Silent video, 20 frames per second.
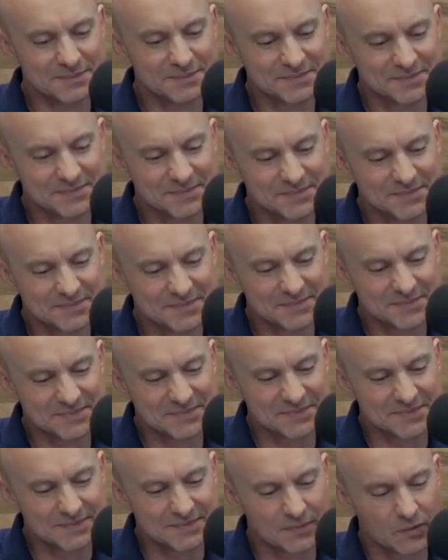
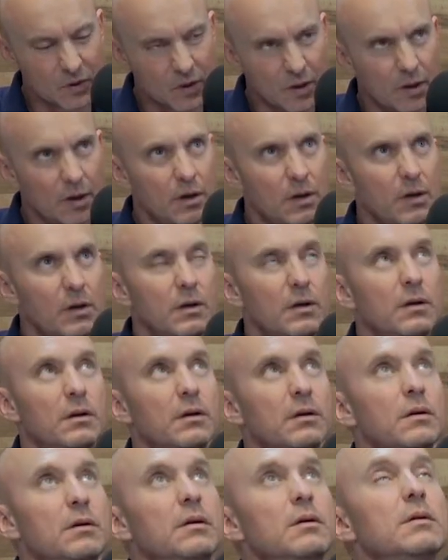
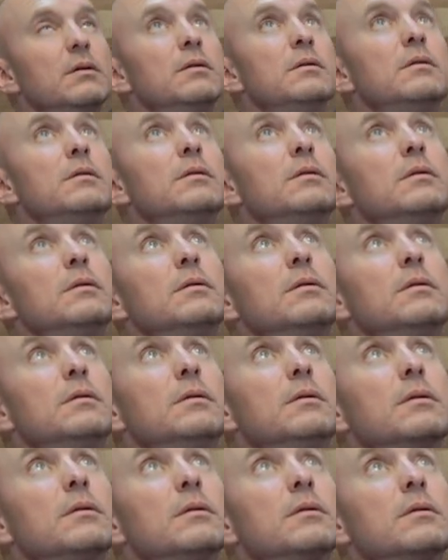
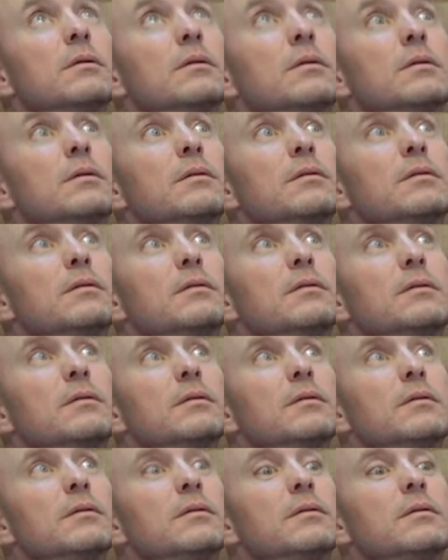
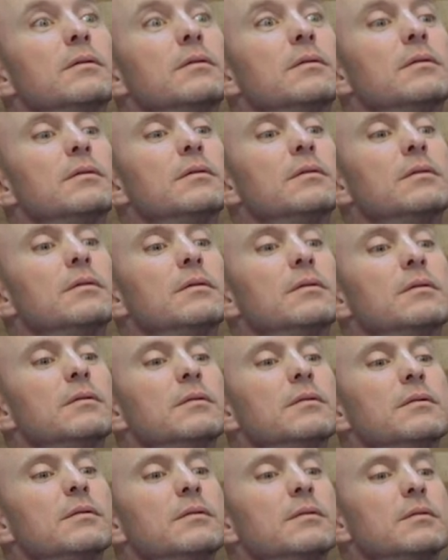
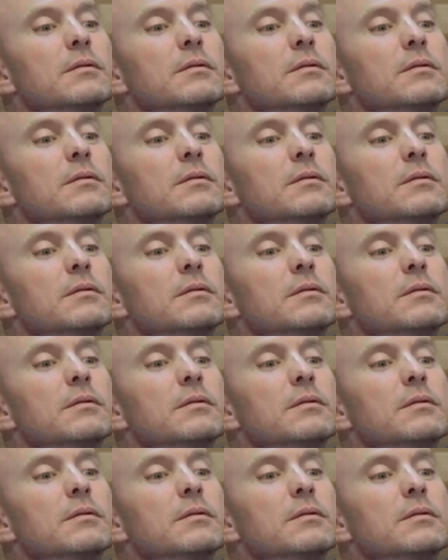This person isn't speaking.